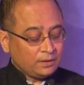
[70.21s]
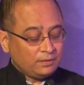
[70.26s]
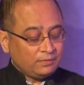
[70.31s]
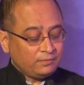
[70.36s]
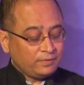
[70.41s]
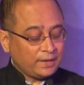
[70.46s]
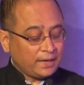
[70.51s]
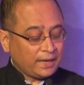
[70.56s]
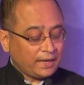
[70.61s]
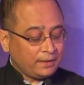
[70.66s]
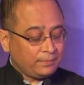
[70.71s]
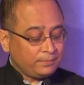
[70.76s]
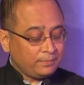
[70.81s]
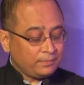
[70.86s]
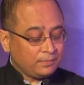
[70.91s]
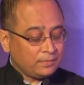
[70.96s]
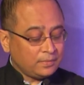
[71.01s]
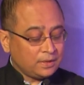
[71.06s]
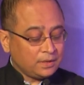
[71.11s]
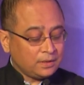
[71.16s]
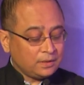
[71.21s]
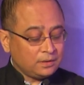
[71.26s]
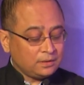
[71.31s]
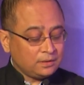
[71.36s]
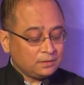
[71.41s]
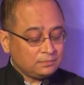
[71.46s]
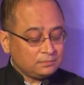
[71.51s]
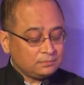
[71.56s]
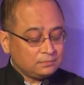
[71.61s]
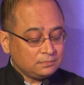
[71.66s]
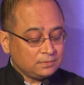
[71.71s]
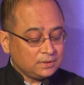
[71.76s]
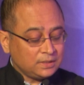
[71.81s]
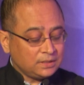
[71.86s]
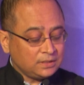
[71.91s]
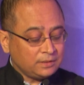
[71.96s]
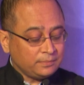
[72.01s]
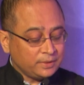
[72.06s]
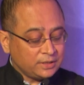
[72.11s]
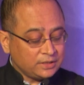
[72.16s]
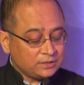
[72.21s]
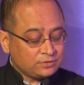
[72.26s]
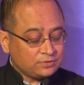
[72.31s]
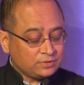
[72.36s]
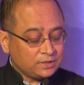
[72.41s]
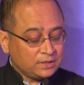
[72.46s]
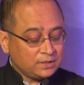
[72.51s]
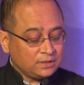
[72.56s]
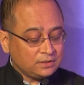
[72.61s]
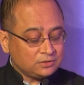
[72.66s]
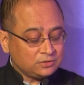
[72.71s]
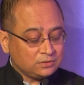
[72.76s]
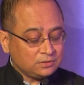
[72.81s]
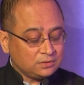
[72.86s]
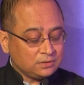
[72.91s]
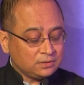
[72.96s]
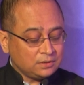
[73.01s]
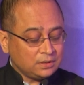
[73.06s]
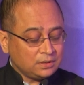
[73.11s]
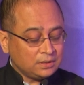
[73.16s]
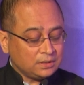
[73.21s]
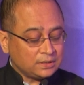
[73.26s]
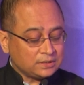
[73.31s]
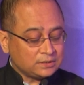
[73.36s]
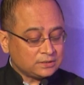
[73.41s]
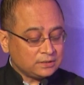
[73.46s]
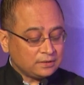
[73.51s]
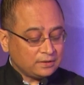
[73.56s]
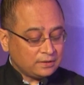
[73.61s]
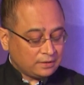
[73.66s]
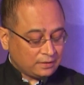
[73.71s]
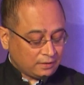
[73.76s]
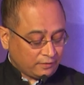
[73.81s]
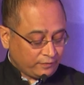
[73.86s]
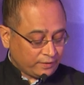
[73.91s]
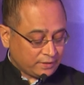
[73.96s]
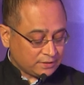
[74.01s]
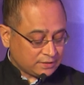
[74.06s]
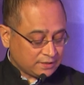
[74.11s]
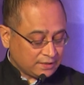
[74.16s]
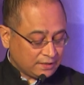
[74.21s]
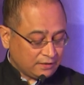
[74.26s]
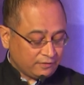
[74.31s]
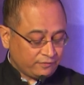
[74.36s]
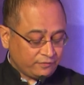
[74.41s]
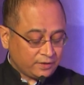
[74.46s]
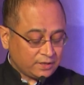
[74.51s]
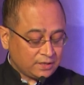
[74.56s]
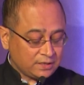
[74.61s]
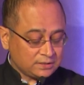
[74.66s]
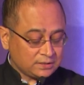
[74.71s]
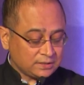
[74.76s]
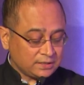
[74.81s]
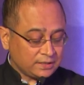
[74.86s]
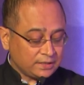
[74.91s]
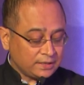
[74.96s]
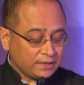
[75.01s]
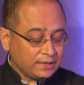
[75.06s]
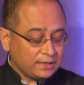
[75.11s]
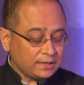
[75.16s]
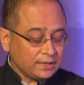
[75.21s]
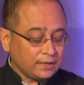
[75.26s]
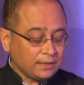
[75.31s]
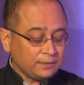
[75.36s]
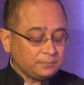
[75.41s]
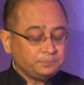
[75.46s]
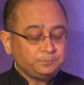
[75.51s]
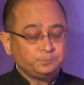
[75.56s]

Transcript: When I'm in the ministry in external affairs in India,